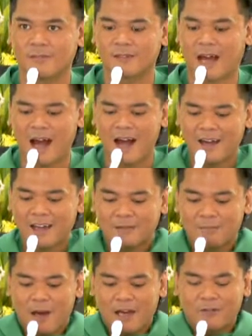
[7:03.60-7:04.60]

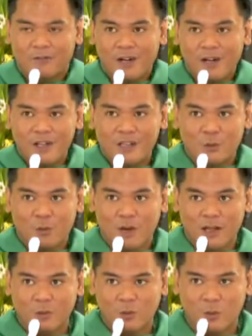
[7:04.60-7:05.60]
Kahit may
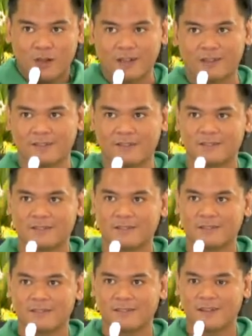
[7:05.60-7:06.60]
virtual world,
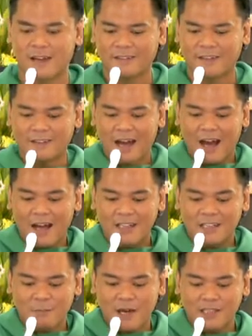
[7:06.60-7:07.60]
at
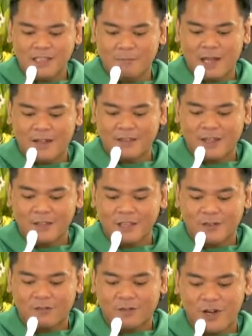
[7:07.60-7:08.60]
inaasam-asam natin
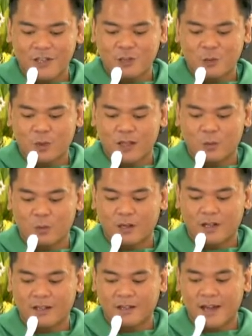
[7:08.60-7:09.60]
sa virtual
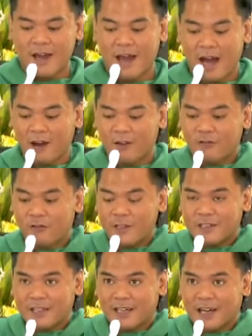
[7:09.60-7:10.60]
world ang
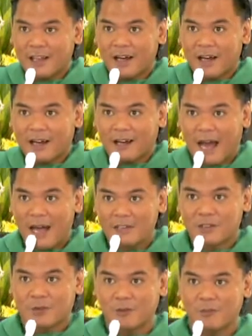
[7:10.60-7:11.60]
physical
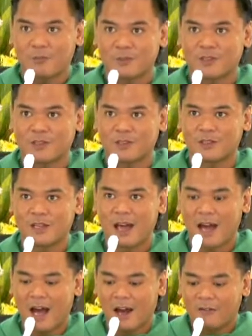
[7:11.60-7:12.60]
classrooms,
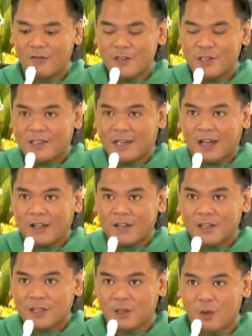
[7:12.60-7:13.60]
ang physical
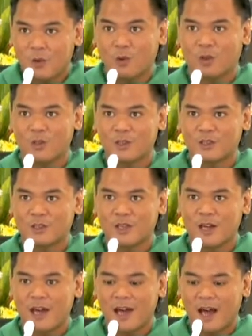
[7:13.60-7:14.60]

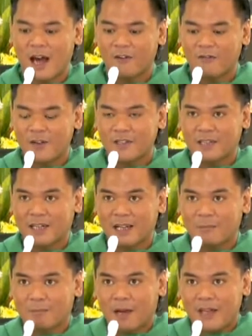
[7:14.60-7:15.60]
schools, ang
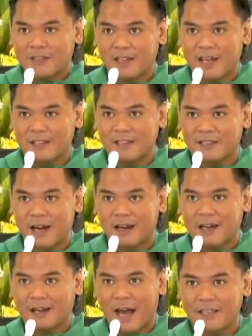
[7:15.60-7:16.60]
physical presence
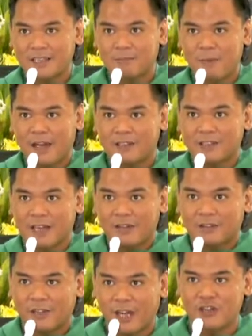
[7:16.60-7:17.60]
ng classmates
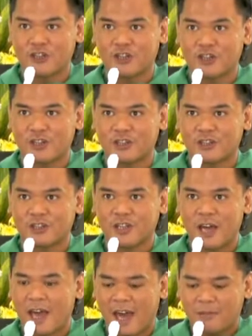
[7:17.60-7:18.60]
and teachers
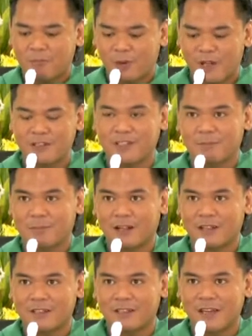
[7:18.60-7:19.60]
and
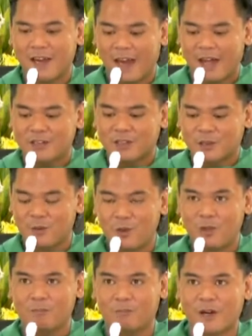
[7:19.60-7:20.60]
principals and
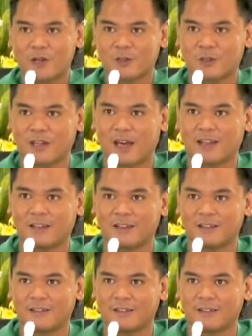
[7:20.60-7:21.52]
school personnel.